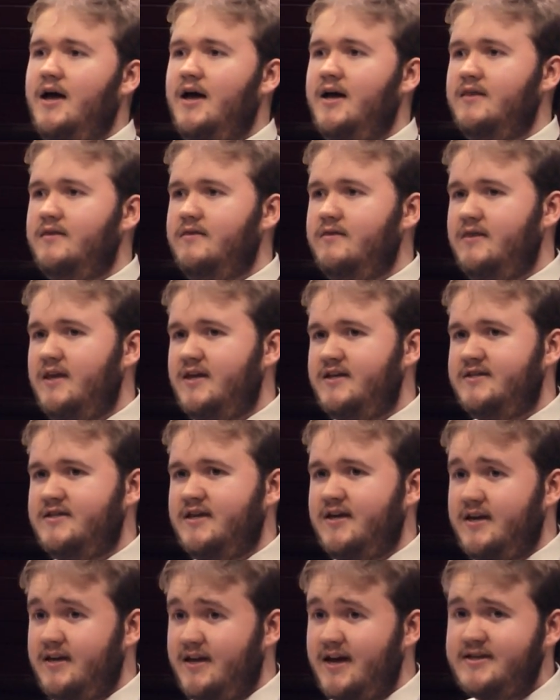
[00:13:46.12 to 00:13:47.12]
And they
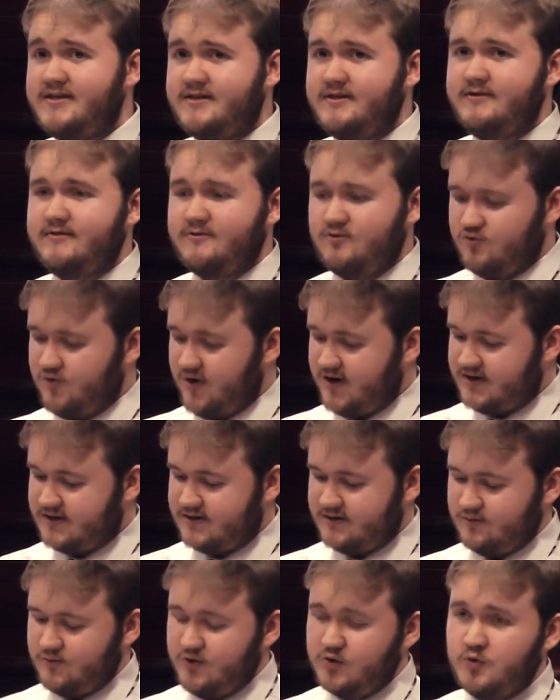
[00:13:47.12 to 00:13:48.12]
say, yes,
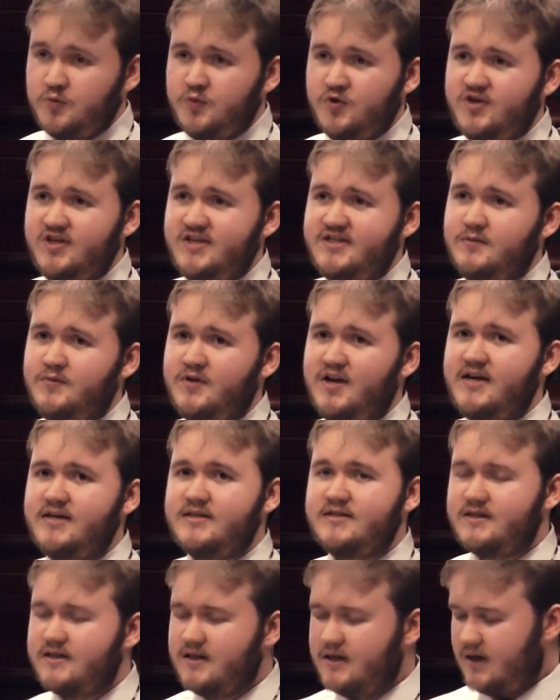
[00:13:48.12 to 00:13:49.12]
great, we will put these in
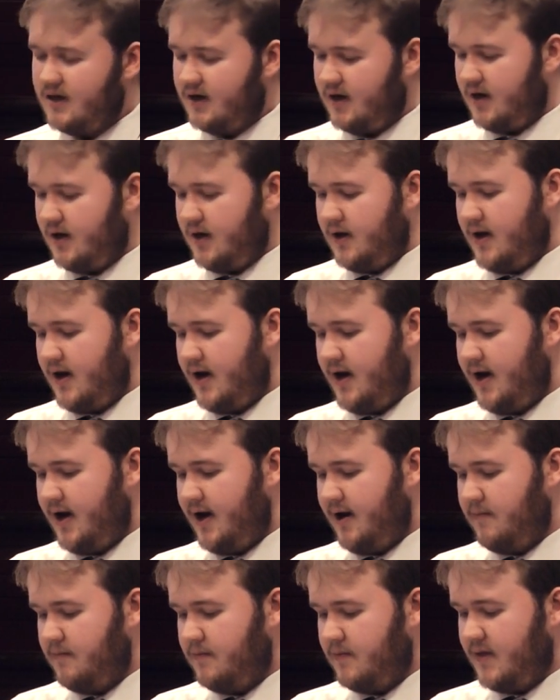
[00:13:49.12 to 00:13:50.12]
place.
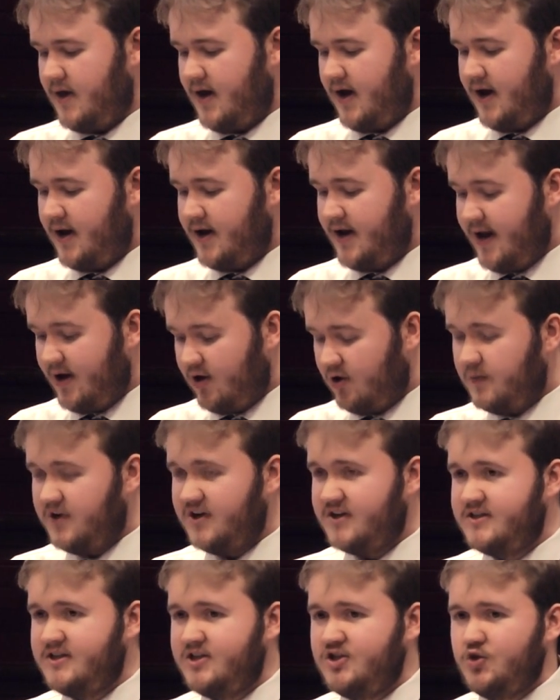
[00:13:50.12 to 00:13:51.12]
And now I'm
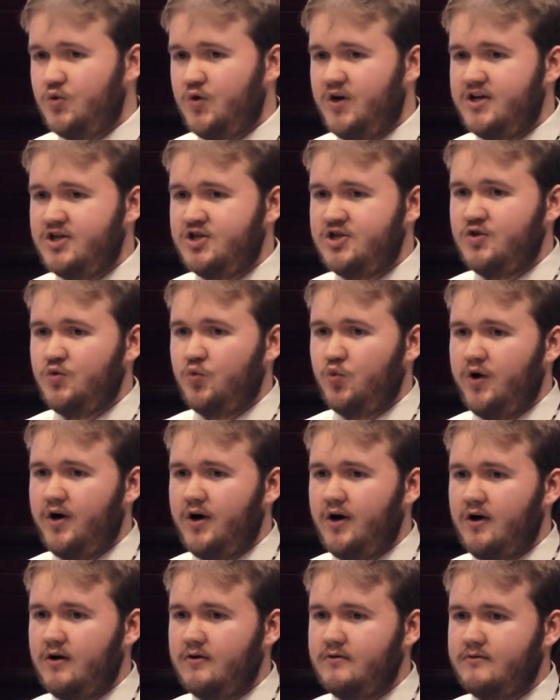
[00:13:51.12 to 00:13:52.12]
in a situation
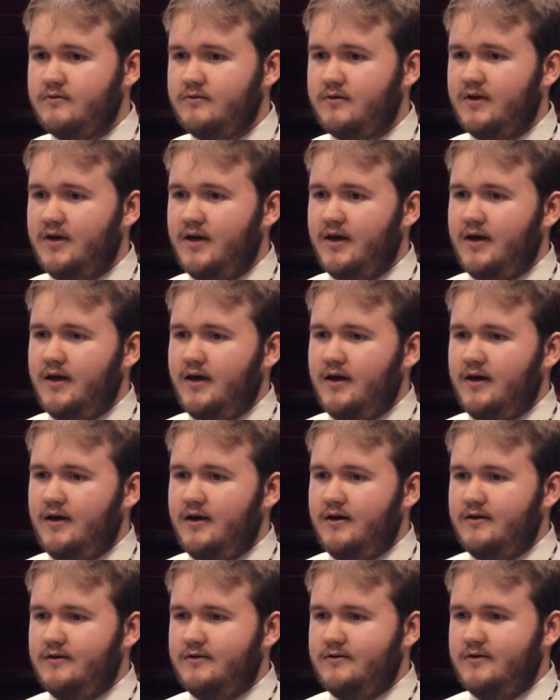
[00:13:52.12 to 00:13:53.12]
where
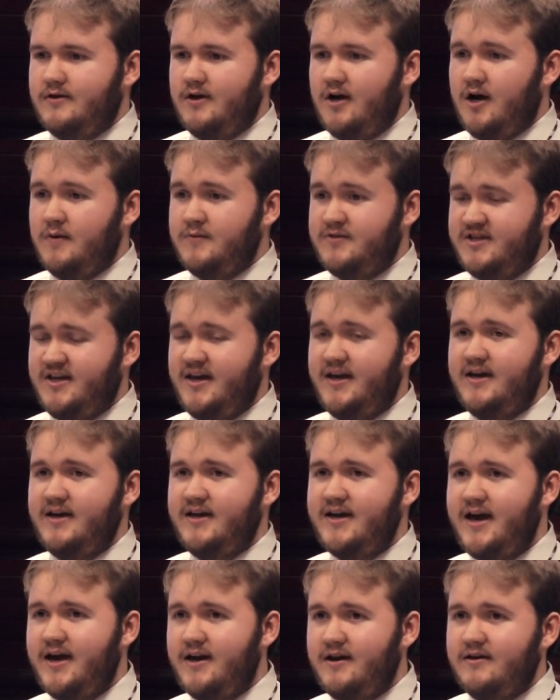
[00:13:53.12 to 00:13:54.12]
I'm saying
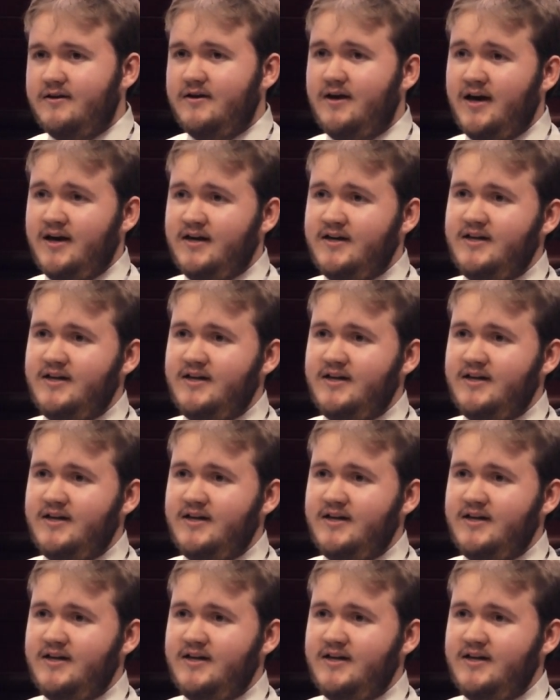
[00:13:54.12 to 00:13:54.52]
again, I